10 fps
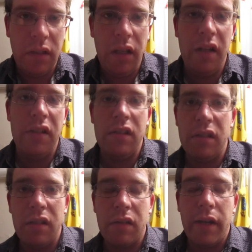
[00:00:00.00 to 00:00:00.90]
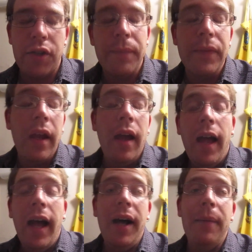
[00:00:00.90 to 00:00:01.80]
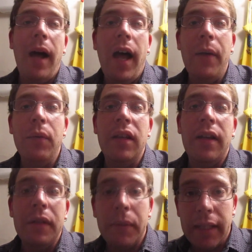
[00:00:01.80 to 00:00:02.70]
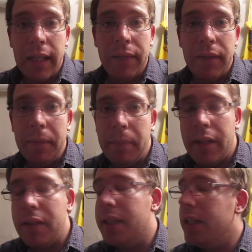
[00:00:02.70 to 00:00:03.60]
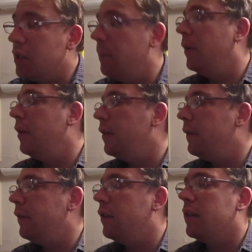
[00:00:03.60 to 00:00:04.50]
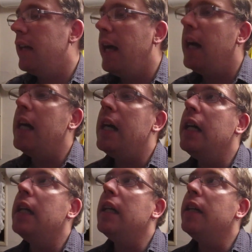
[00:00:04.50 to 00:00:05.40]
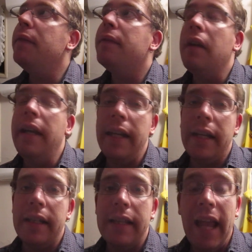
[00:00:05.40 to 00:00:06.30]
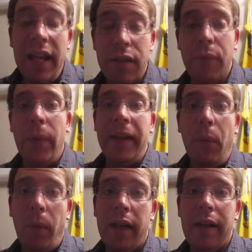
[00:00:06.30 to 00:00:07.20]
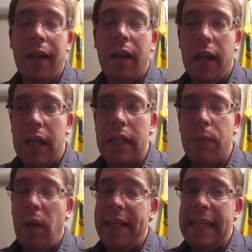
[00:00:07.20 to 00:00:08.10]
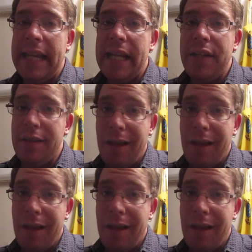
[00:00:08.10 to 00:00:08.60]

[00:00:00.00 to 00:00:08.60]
I know it's just a scratch. Um, I will love you and leave you, and I'll see you tomorrow for uh, Friday, the end of week one. One down,